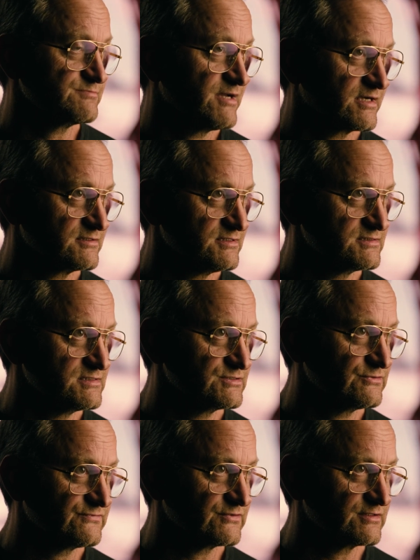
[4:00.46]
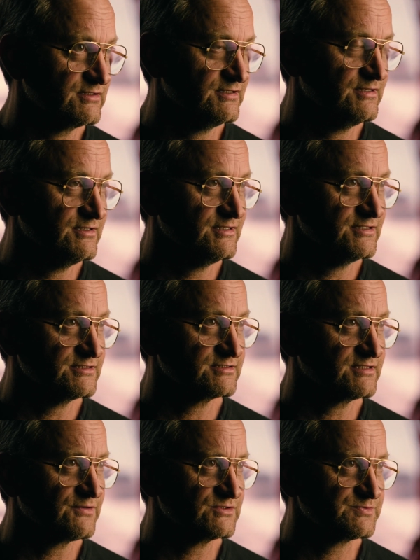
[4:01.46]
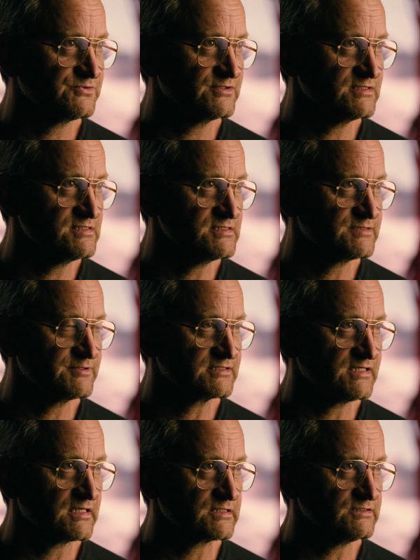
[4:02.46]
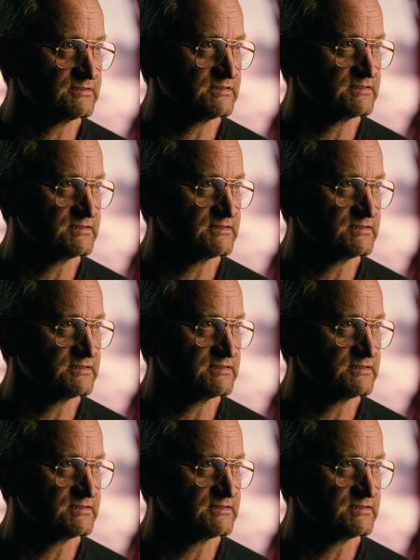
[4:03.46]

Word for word: as backlights and so forth. So that was pretty spectacular to